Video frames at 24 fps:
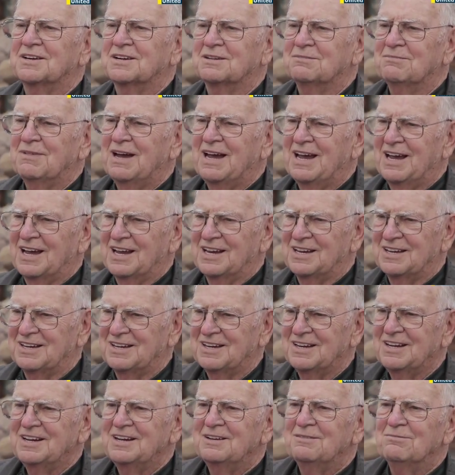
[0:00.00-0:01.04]
by the command,
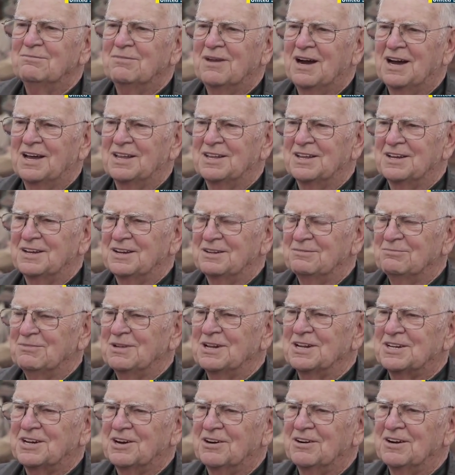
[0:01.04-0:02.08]
by the
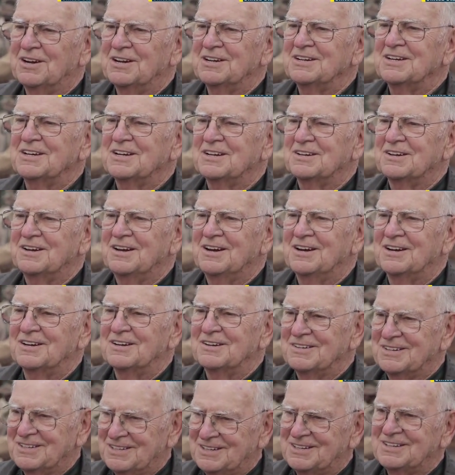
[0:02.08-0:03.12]
military
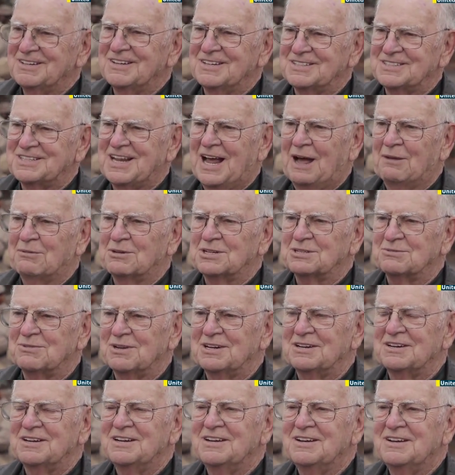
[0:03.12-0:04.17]
uh,
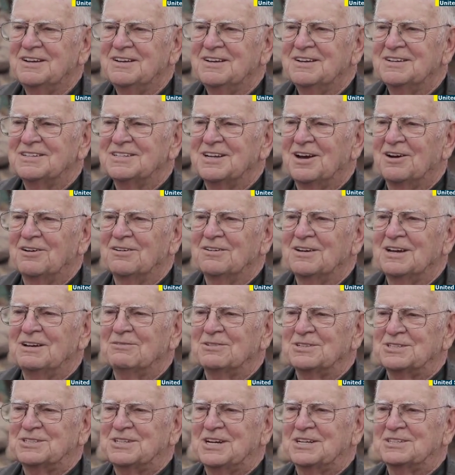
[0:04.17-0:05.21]
establishment. So
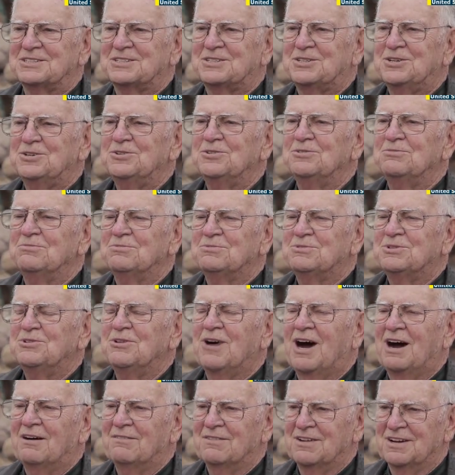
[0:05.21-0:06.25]
it was just too,
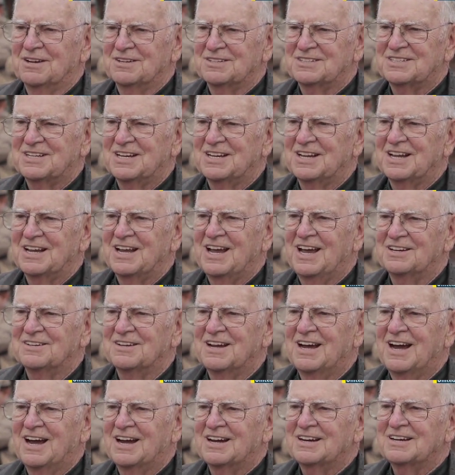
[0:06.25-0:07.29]
too obvious, and they
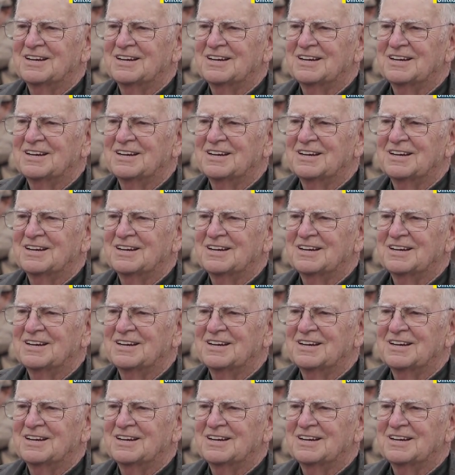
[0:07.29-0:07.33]
had to